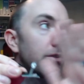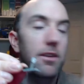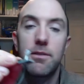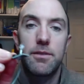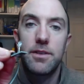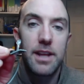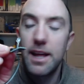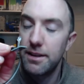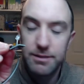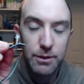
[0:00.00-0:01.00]
the,
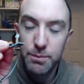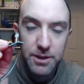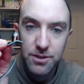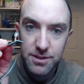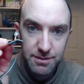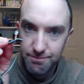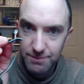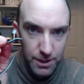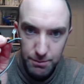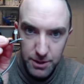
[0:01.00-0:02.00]
it'll be just
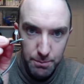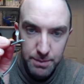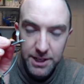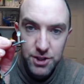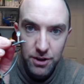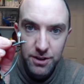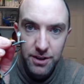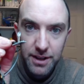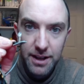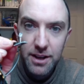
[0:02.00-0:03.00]
complete junk,
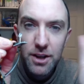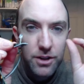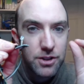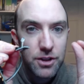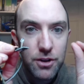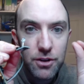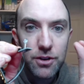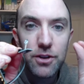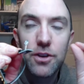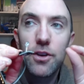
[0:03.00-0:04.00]
okay? So
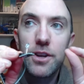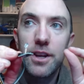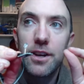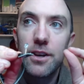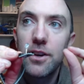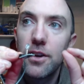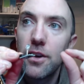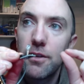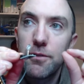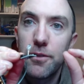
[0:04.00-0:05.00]
you're looking
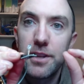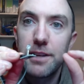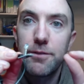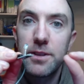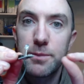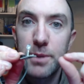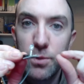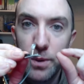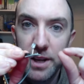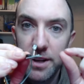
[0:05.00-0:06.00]
for the difference
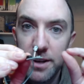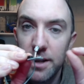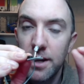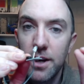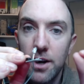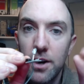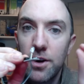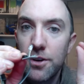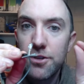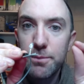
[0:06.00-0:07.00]
between
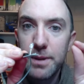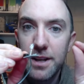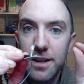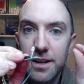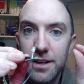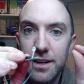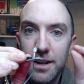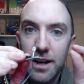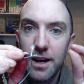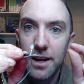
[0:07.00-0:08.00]
100 million
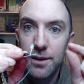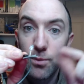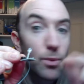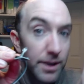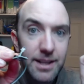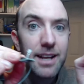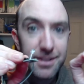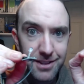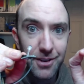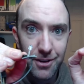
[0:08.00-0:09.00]
and one
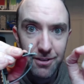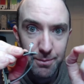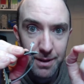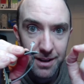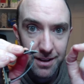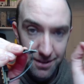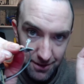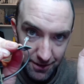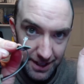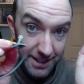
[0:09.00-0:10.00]
less than 100 million,
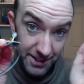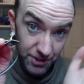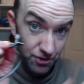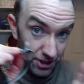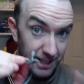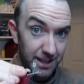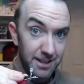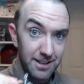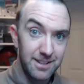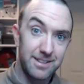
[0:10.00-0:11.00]
right? It's tricky.
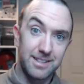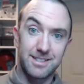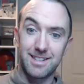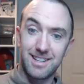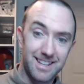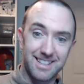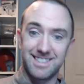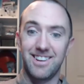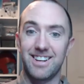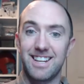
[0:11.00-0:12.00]
This is a,
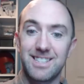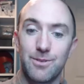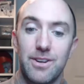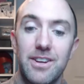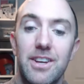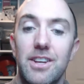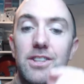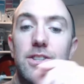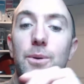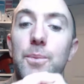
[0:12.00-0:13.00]
it's not an easy one.
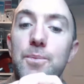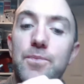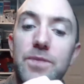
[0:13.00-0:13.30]
So